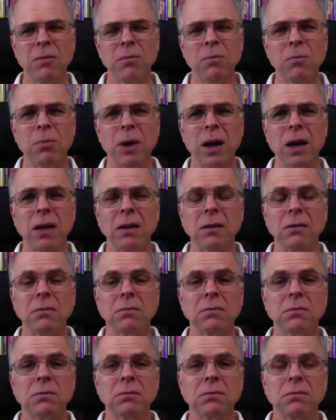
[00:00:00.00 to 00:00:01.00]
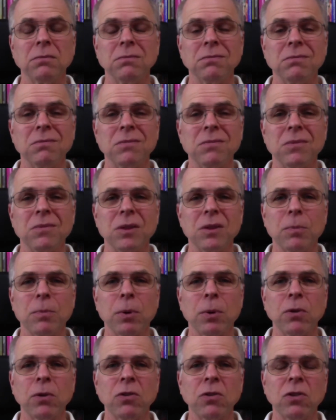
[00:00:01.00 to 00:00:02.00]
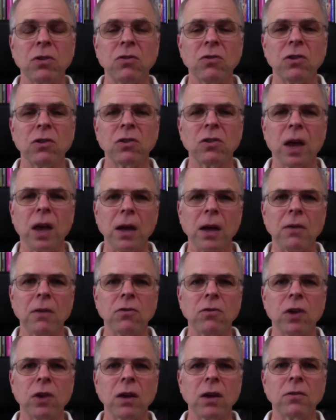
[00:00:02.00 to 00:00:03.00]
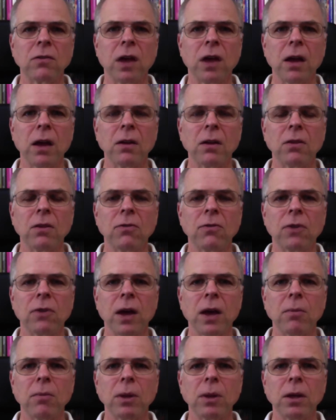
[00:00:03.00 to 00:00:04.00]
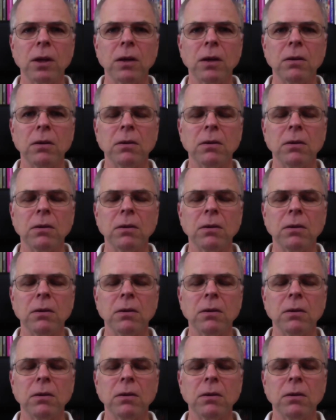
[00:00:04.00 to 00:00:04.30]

But the person just kind of checks out of the family.